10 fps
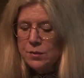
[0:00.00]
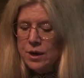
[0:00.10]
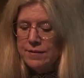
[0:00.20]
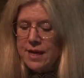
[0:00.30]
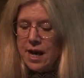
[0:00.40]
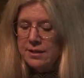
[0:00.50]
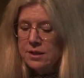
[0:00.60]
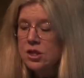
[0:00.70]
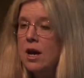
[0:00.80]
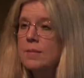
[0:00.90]
one of the
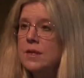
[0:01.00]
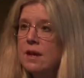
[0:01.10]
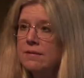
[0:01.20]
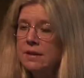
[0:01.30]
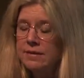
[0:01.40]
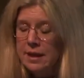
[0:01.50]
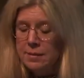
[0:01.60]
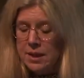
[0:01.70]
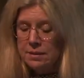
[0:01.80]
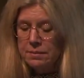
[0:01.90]
astachaps of the Vallabha